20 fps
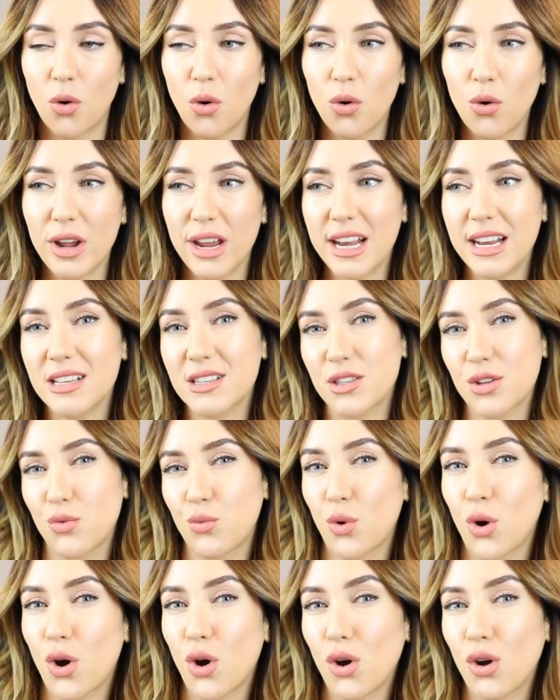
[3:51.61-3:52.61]
oil is the
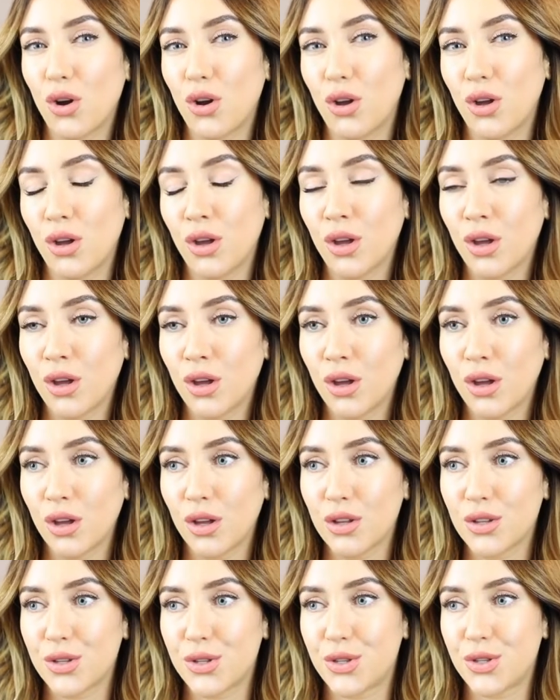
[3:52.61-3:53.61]
wrong
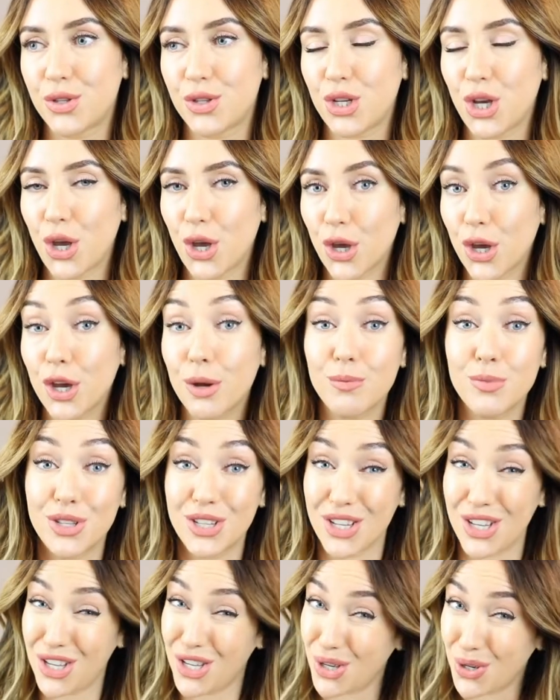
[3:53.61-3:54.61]
term
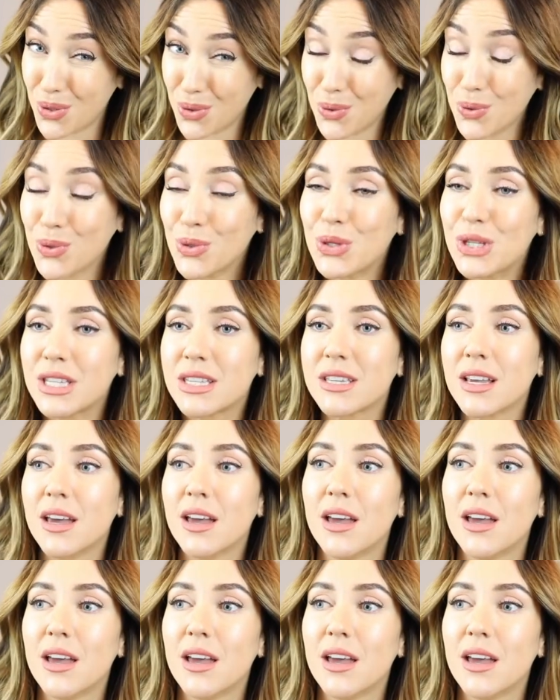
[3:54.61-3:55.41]
to use,